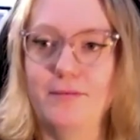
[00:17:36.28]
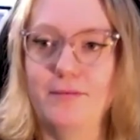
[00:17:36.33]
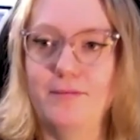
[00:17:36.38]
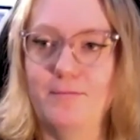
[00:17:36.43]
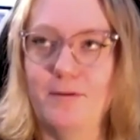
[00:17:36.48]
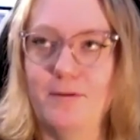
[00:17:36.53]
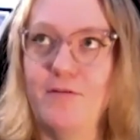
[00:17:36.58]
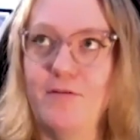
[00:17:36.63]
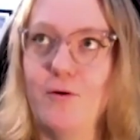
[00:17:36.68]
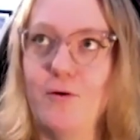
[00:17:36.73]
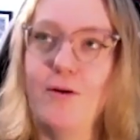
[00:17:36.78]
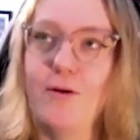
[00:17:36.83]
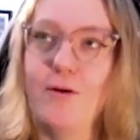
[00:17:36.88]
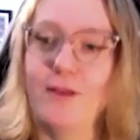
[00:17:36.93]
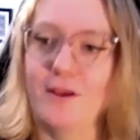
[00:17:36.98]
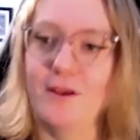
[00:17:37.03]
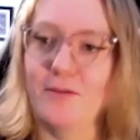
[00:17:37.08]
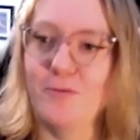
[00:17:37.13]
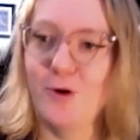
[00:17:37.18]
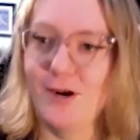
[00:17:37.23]
before
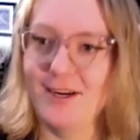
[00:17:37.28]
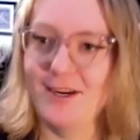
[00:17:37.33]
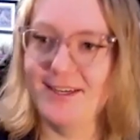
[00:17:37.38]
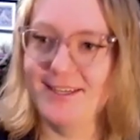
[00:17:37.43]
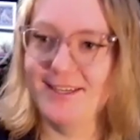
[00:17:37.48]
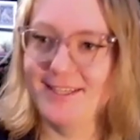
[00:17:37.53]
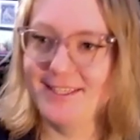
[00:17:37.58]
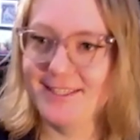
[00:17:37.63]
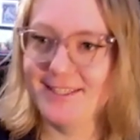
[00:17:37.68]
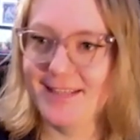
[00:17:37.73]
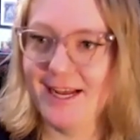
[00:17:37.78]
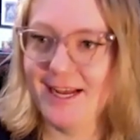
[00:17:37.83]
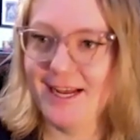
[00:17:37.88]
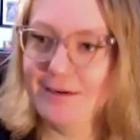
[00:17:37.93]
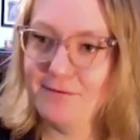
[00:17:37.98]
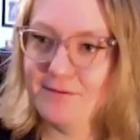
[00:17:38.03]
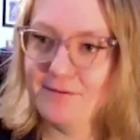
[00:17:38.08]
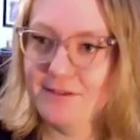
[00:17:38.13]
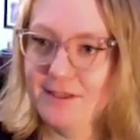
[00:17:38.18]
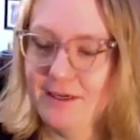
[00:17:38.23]
this point in his
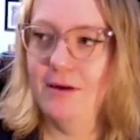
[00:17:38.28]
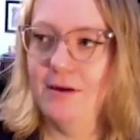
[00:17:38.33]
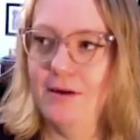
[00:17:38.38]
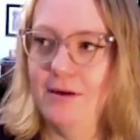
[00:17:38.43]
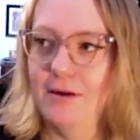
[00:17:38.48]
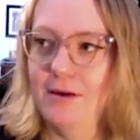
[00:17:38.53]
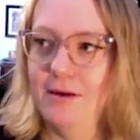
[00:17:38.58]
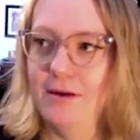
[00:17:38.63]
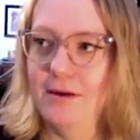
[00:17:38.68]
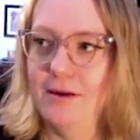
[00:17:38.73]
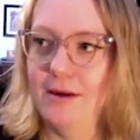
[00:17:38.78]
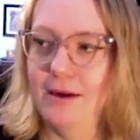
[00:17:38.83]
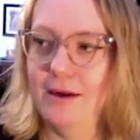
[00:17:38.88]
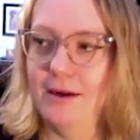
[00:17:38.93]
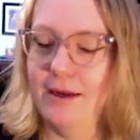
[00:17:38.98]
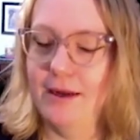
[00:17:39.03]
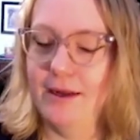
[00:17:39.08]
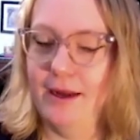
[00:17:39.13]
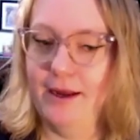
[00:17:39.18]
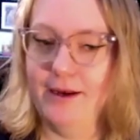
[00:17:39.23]
life.
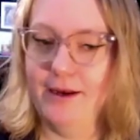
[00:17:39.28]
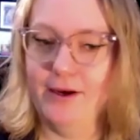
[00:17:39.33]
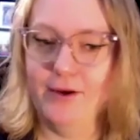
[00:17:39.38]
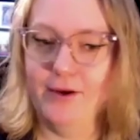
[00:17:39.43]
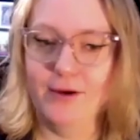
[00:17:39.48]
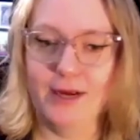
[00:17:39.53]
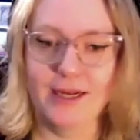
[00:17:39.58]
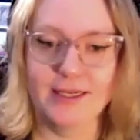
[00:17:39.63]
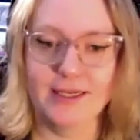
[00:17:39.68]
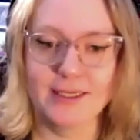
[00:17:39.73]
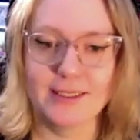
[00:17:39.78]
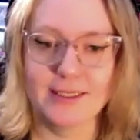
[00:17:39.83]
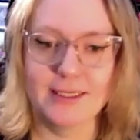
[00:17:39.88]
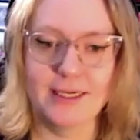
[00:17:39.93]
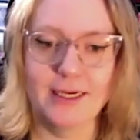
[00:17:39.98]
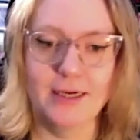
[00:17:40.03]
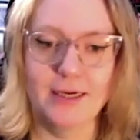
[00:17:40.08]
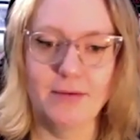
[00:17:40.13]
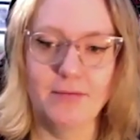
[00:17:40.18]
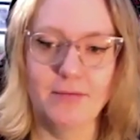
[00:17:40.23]
And you'll get to
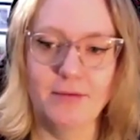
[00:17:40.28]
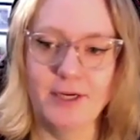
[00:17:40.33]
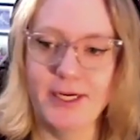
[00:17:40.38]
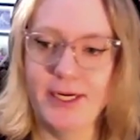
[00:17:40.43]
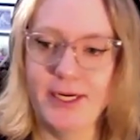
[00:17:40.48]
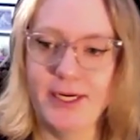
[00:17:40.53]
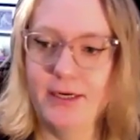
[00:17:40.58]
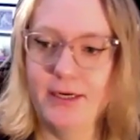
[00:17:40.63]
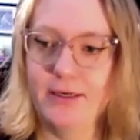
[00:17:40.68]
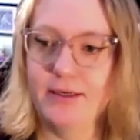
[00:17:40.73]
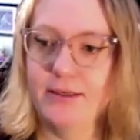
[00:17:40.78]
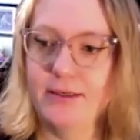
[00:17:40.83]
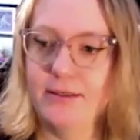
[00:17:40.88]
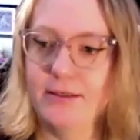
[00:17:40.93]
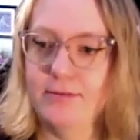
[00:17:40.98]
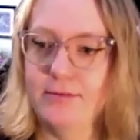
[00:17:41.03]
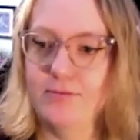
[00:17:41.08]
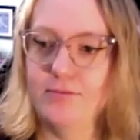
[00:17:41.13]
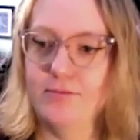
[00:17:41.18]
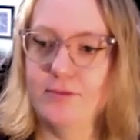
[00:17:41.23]
see him be
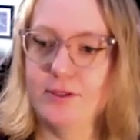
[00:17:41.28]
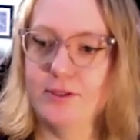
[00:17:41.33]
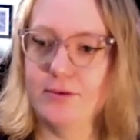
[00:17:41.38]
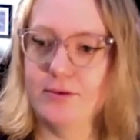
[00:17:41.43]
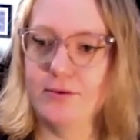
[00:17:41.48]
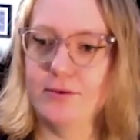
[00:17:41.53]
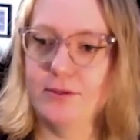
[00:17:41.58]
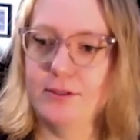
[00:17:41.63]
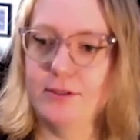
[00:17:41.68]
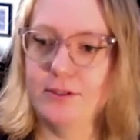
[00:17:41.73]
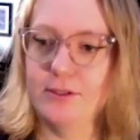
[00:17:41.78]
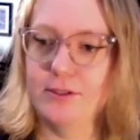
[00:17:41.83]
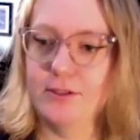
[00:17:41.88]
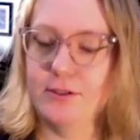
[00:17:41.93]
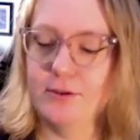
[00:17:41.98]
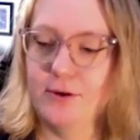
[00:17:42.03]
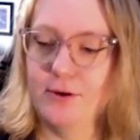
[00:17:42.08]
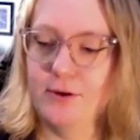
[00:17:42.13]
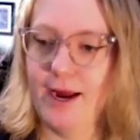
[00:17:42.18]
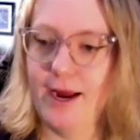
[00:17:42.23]

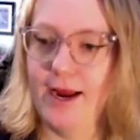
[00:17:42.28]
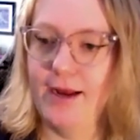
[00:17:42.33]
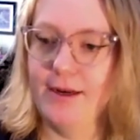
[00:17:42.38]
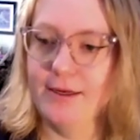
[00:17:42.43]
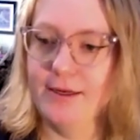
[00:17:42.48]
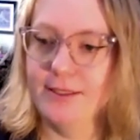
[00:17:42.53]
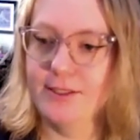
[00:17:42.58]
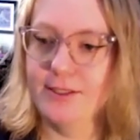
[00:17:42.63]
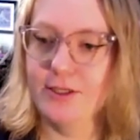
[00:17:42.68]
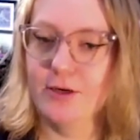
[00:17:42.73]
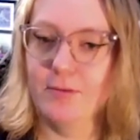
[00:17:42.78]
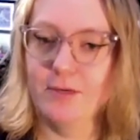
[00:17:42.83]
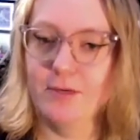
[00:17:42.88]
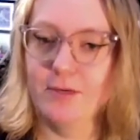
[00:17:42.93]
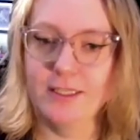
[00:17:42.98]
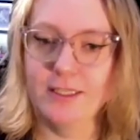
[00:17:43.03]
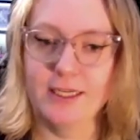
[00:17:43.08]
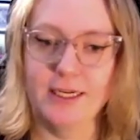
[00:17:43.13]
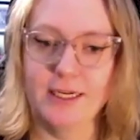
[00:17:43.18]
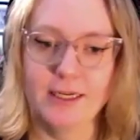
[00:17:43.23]
grand and
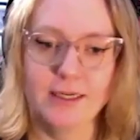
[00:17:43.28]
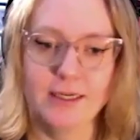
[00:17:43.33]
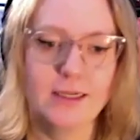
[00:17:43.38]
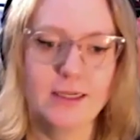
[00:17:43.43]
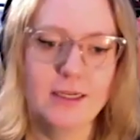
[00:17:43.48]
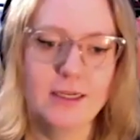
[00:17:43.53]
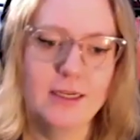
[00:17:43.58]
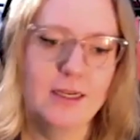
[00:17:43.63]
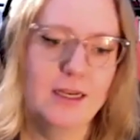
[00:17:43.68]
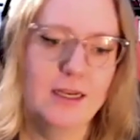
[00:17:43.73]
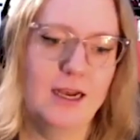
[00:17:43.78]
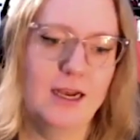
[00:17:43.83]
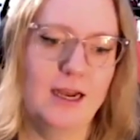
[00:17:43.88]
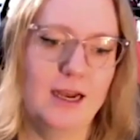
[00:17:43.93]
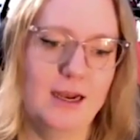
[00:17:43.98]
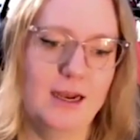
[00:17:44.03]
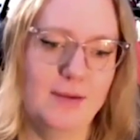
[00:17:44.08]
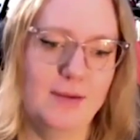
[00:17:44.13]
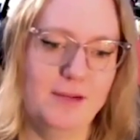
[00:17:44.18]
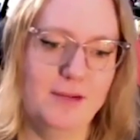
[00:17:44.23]
serpentine
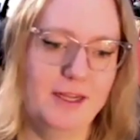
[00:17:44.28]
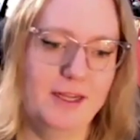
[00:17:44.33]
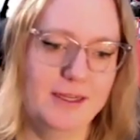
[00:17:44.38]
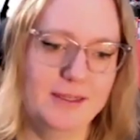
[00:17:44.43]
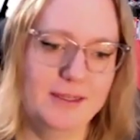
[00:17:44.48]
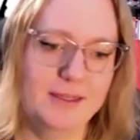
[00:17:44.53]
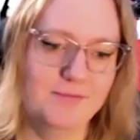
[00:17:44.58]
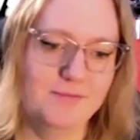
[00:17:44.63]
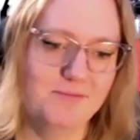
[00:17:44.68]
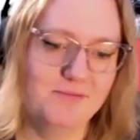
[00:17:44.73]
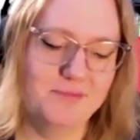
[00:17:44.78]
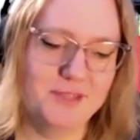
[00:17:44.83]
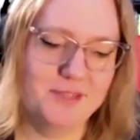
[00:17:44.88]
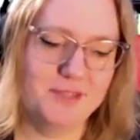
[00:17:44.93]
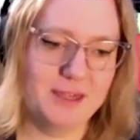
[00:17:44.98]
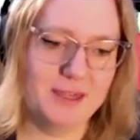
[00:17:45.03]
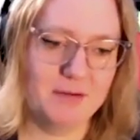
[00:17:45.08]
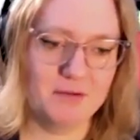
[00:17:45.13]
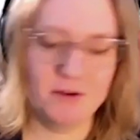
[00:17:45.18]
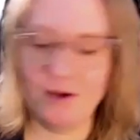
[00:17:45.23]
in
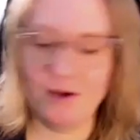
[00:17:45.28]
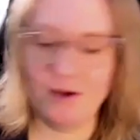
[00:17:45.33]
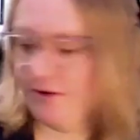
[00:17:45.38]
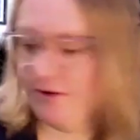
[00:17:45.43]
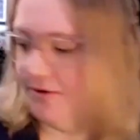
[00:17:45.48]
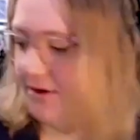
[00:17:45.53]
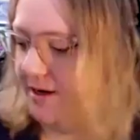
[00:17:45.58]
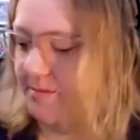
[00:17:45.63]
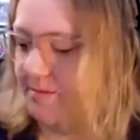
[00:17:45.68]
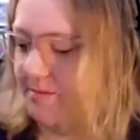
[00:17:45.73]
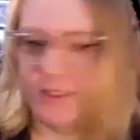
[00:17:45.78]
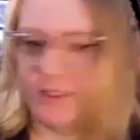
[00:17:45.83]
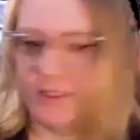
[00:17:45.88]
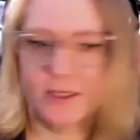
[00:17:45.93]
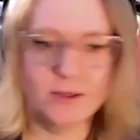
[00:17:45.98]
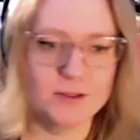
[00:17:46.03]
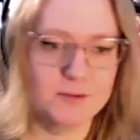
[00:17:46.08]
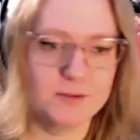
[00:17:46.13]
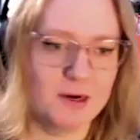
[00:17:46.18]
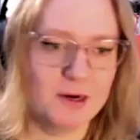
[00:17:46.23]
several hundred
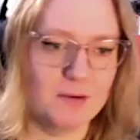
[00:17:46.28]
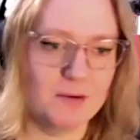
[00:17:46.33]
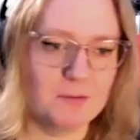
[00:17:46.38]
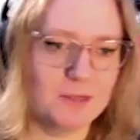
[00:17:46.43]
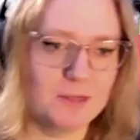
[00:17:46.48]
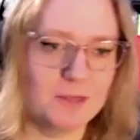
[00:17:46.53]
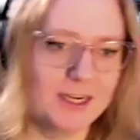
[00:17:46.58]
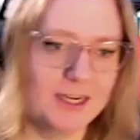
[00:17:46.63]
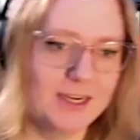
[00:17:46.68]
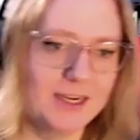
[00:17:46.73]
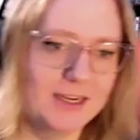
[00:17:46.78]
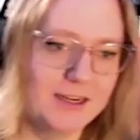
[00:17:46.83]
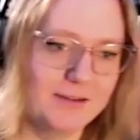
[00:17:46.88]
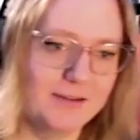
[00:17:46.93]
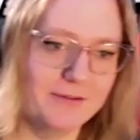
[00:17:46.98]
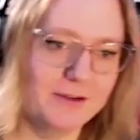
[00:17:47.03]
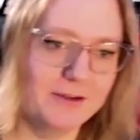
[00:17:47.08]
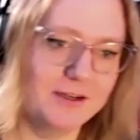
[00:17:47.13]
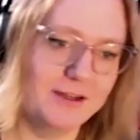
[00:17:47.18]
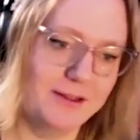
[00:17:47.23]
episodes, probably. I
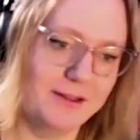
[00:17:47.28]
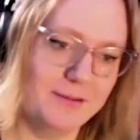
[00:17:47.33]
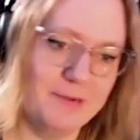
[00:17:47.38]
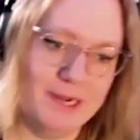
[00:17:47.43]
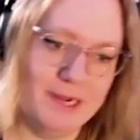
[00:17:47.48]
haven't done the math.